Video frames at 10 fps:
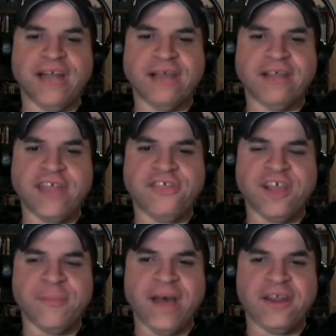Now that I
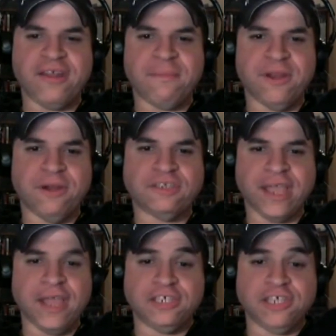think about it, you know, it's
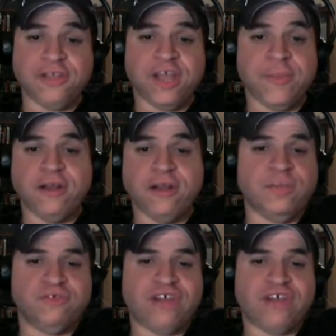like hey, there's nothing coming out during
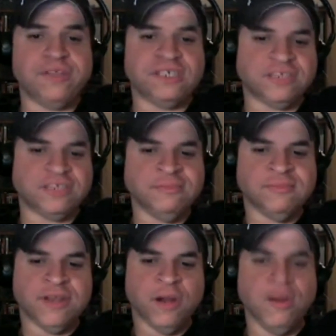summer. Drop this,
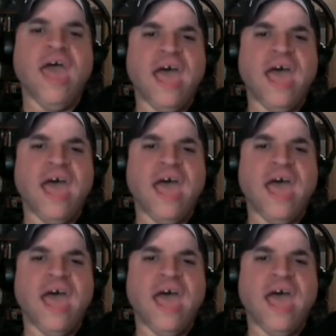you know.